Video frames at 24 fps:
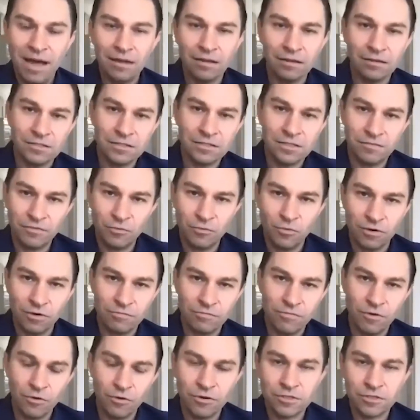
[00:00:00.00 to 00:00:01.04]
balance if you want
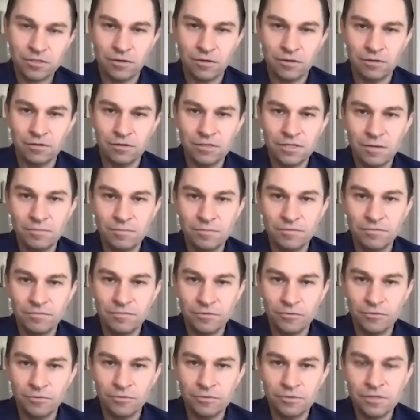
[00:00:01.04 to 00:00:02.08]
to focus on types of
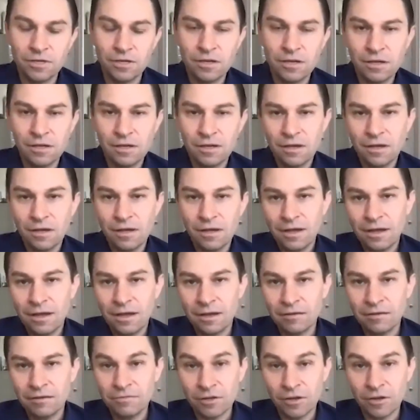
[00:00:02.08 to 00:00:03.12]
foods
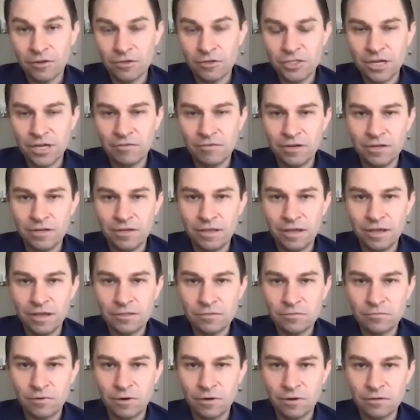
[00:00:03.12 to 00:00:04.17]
uh, for longevity.
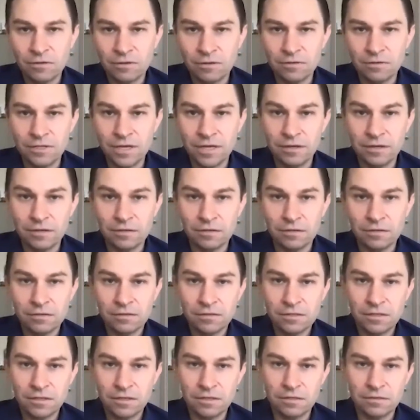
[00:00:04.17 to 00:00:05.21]
That's what the data
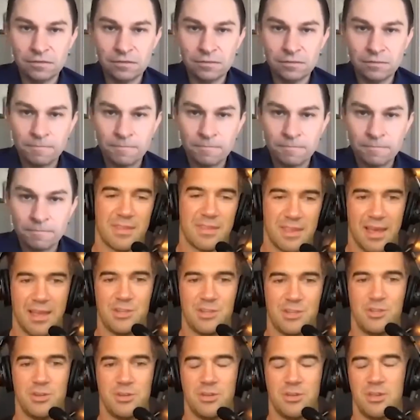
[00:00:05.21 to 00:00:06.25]
says.
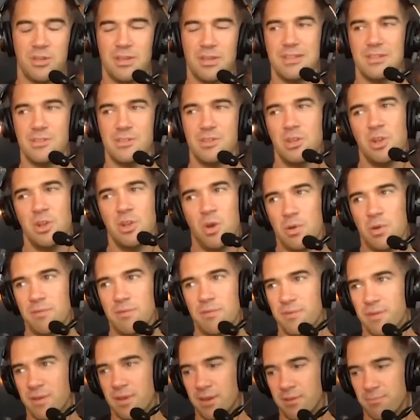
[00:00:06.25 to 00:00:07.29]
Gotcha. Do you know
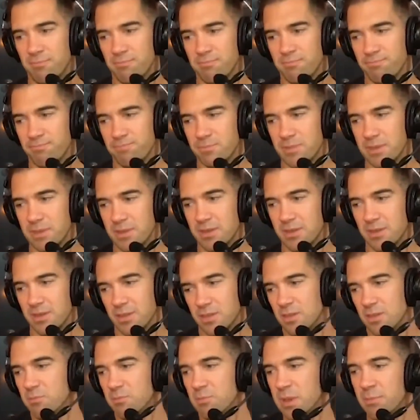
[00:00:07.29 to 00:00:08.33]
if um,
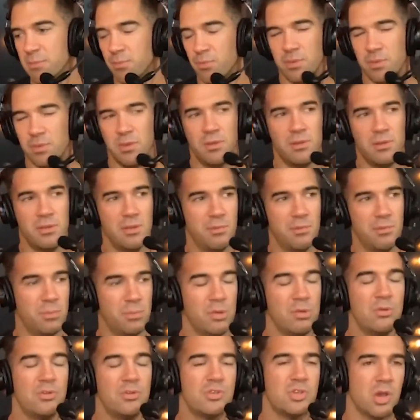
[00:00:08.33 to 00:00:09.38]
the people in the, the
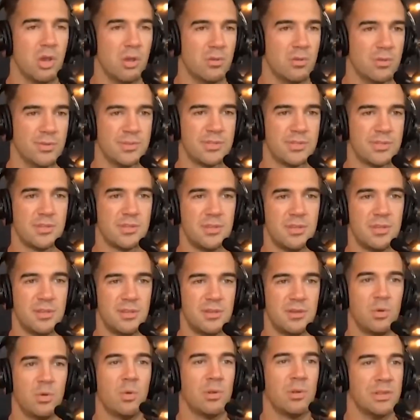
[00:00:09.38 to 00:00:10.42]
blue zones
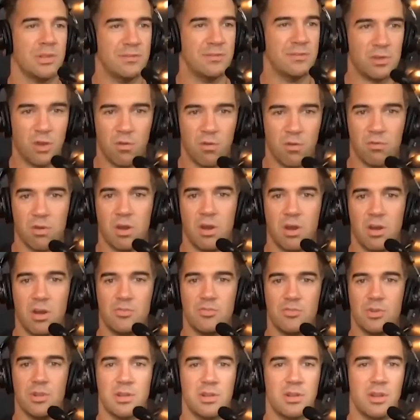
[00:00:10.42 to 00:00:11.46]
who are living over
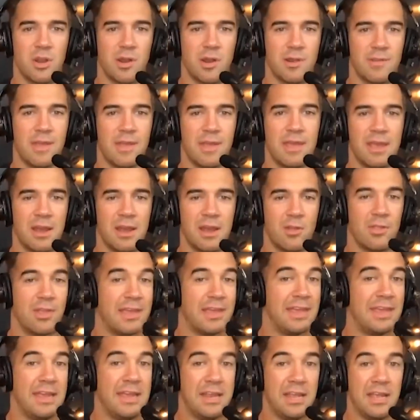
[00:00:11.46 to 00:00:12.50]
100 are they are they
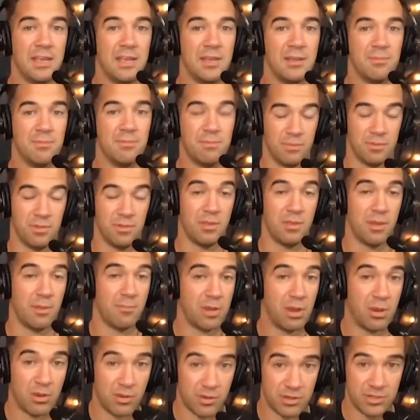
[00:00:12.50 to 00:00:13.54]
eating?
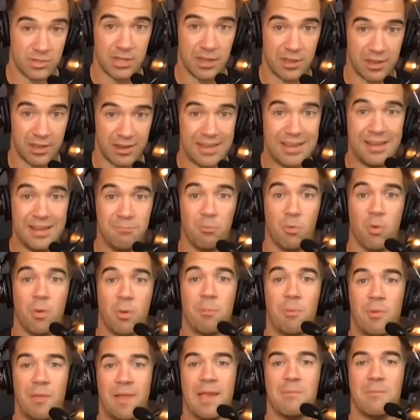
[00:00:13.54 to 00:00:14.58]
I'm hearing you say they eat more
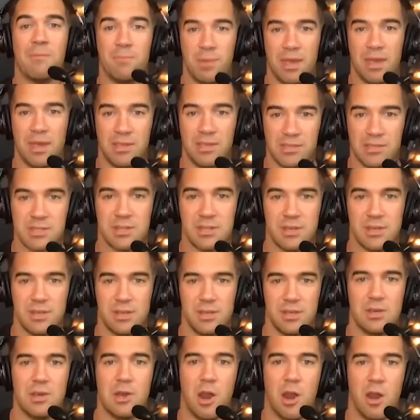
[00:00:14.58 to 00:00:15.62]
plant based.
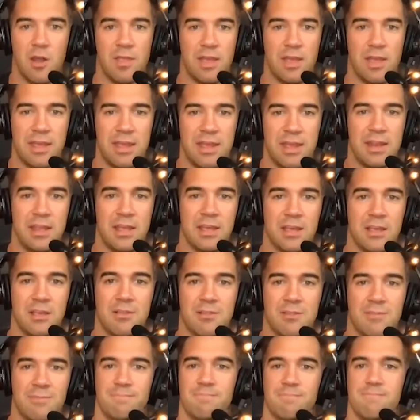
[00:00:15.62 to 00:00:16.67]
Are they
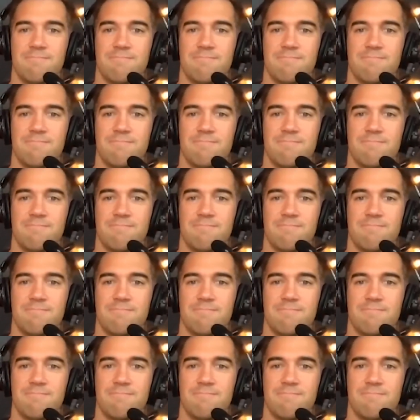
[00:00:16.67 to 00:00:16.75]
eating